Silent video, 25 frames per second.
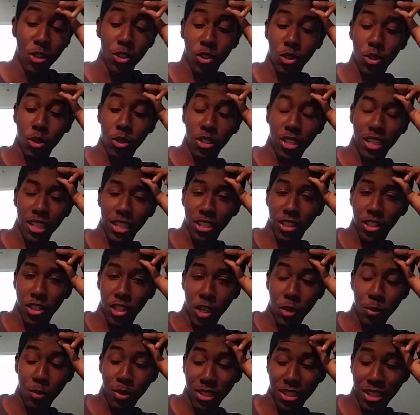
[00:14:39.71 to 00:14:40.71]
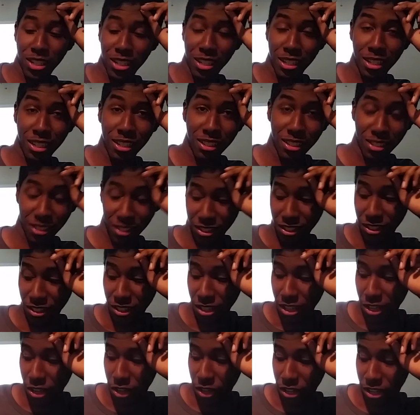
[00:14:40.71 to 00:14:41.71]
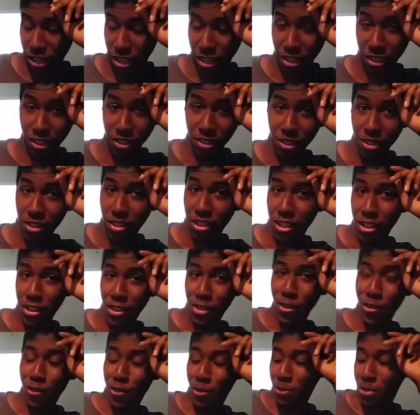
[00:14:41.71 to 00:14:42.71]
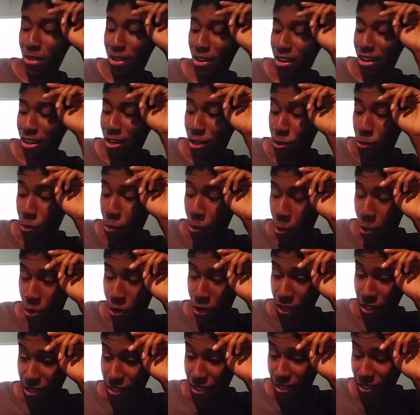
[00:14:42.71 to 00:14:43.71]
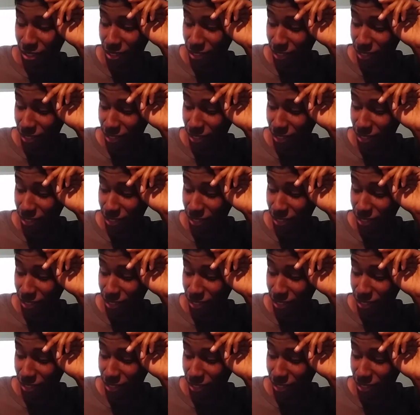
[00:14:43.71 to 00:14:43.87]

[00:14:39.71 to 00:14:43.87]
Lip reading: So I was like, Zombie Stein and negate. From there, I just won.